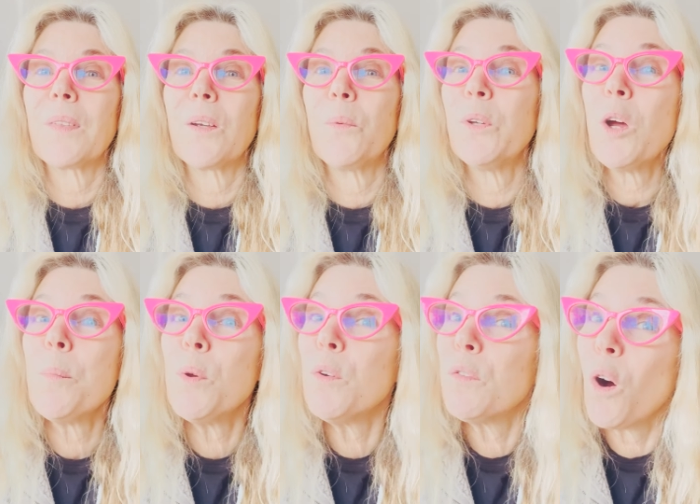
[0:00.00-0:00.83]
We don't
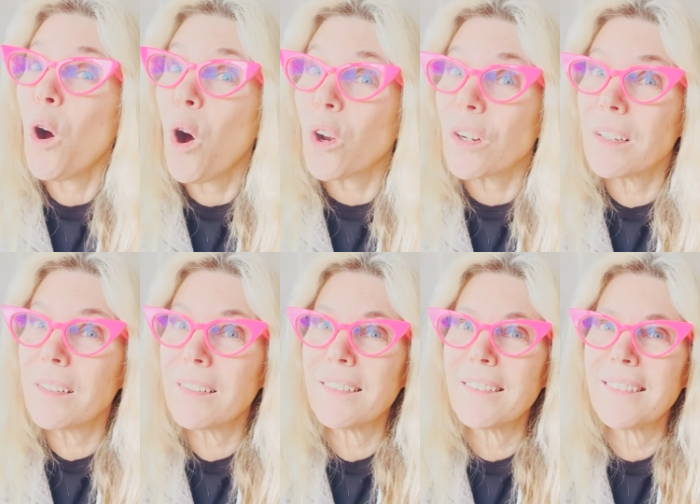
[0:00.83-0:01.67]
move
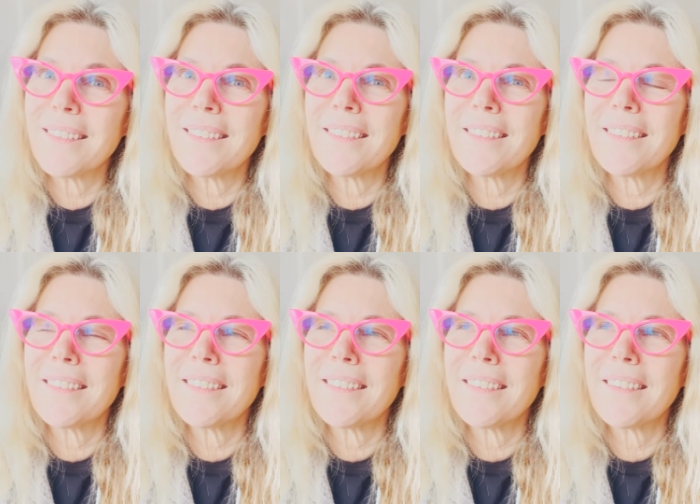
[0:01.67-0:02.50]
on,
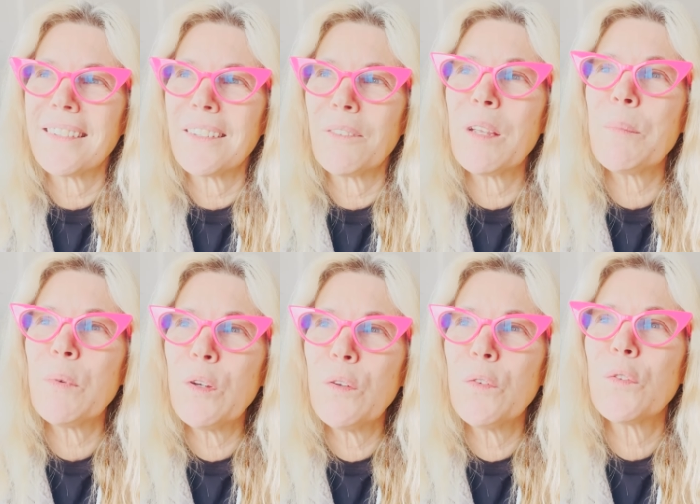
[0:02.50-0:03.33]
we
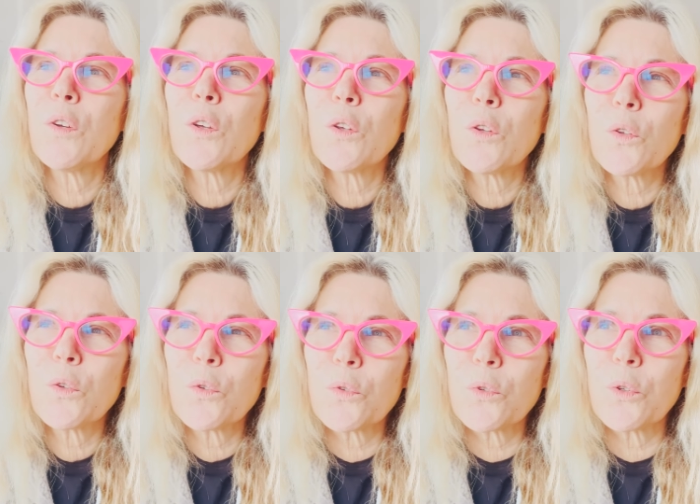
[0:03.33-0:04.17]
move
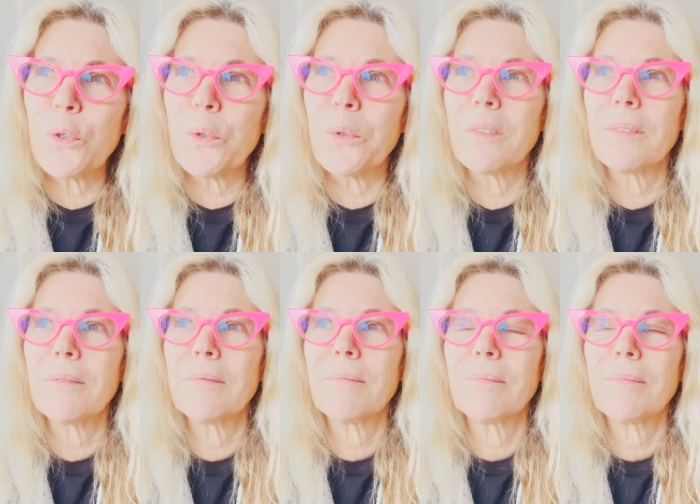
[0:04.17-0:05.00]
through,
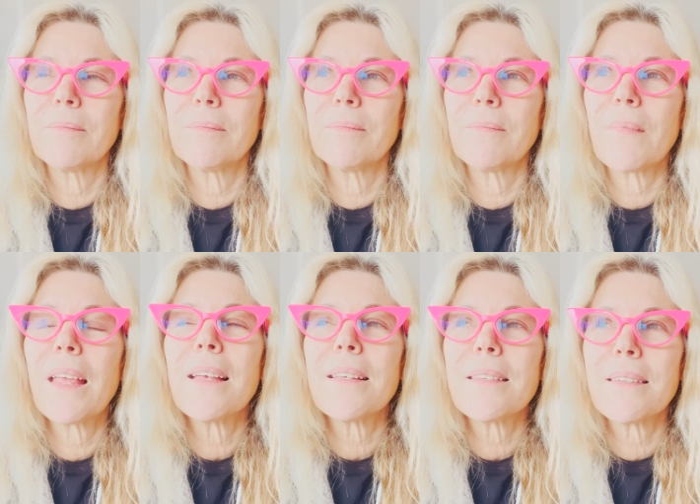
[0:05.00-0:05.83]

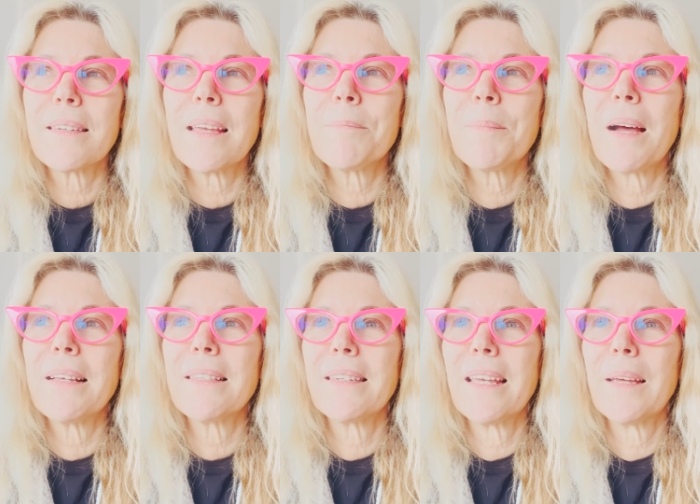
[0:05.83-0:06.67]
step by
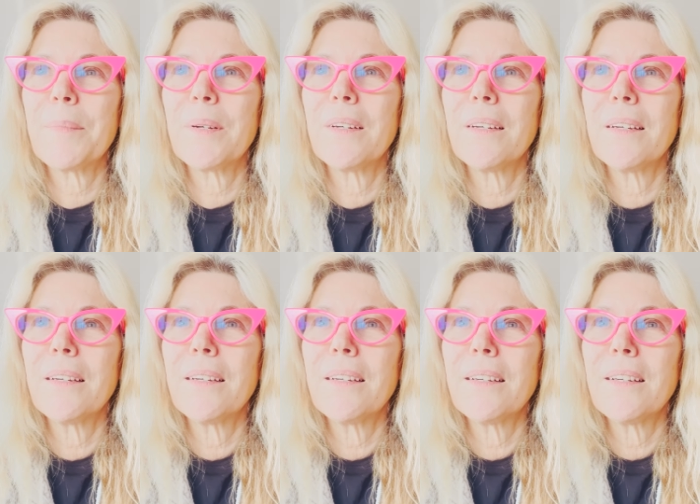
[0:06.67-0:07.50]
step.
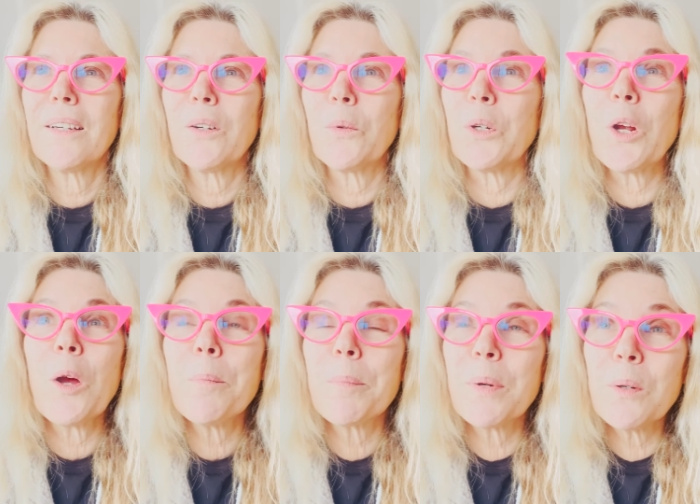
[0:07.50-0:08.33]
We
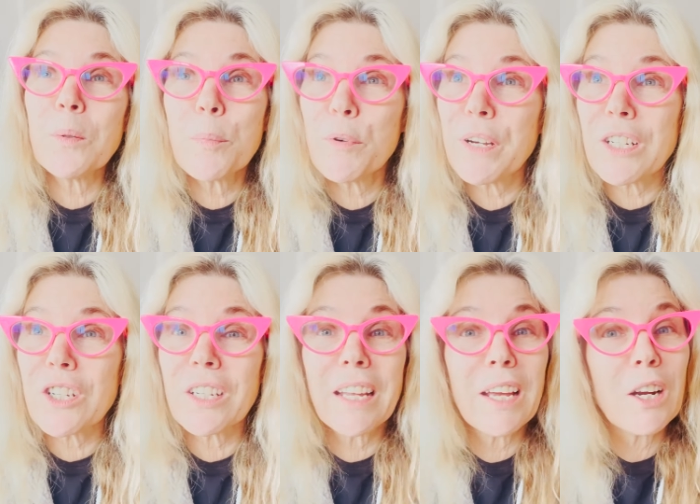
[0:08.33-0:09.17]
don't build a bridge
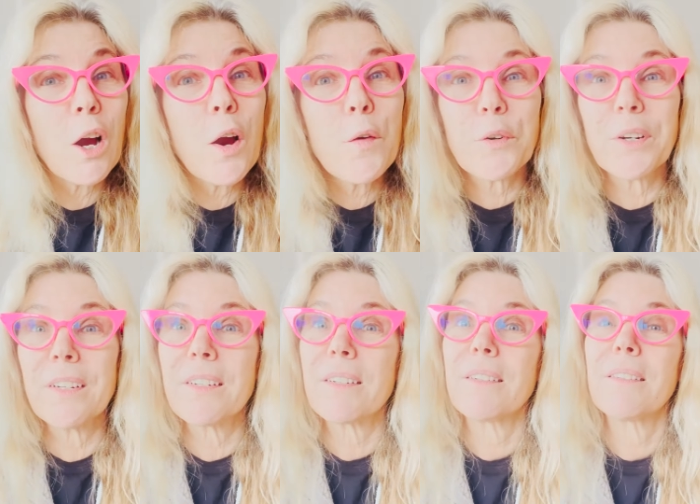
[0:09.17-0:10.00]
and get over
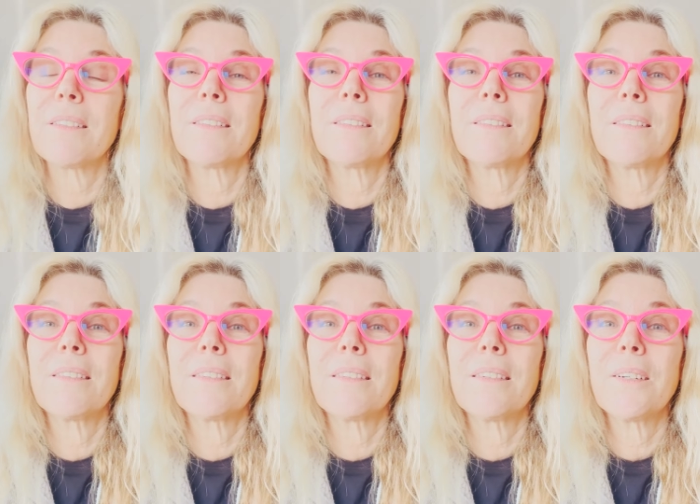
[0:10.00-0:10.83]
it.
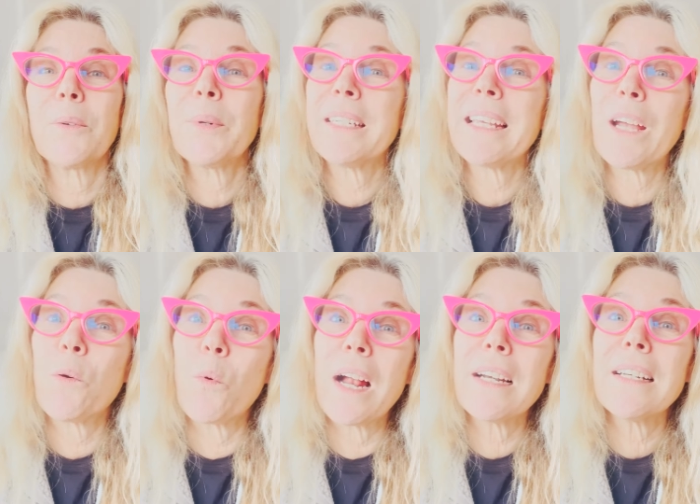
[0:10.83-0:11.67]
We take
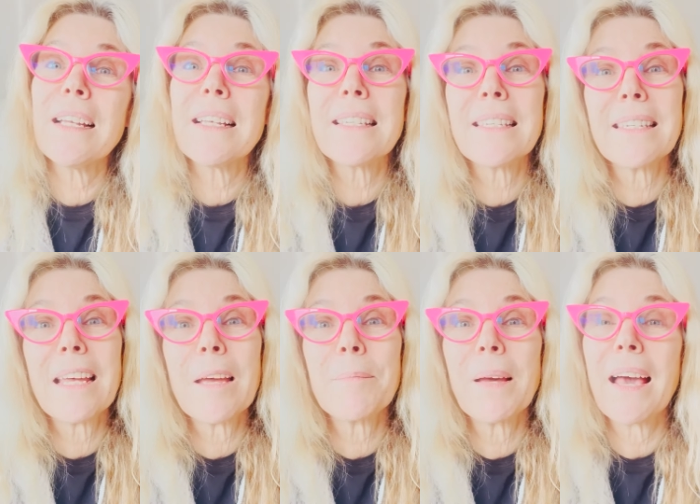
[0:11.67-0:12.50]
one
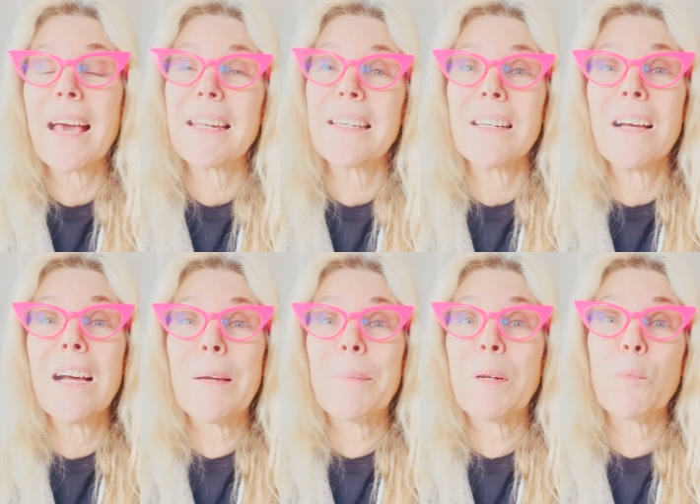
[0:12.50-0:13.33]
step at a
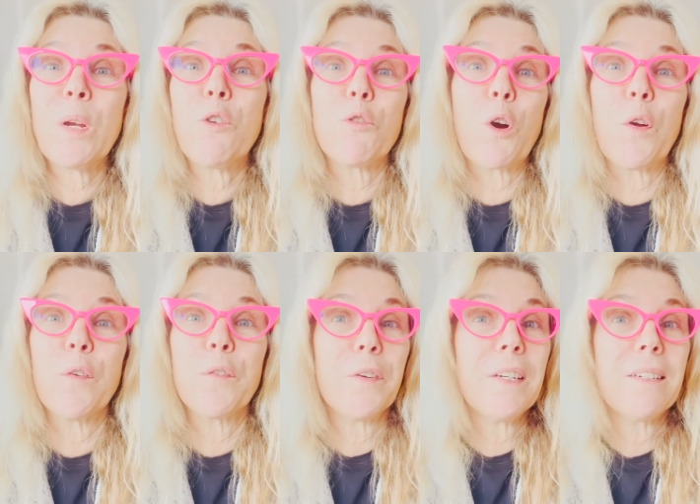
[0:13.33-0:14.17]
time and we grow
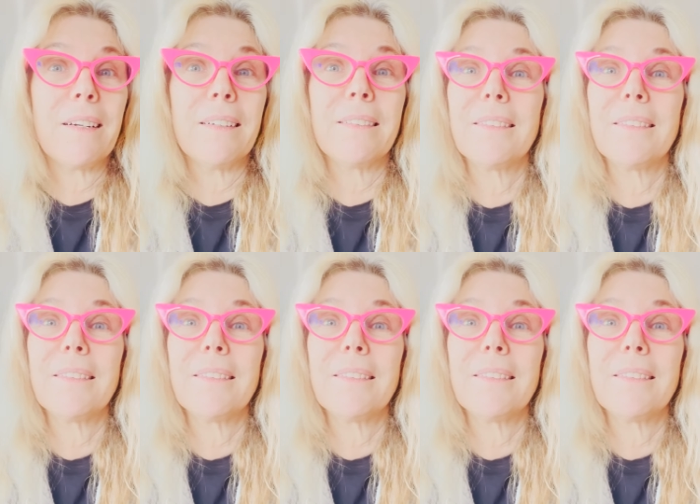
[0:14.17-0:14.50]
fitter.